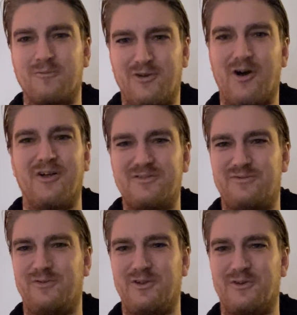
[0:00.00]
God's
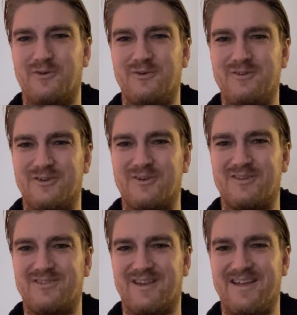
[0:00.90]
view, you
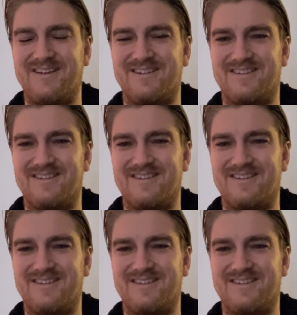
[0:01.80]
could say,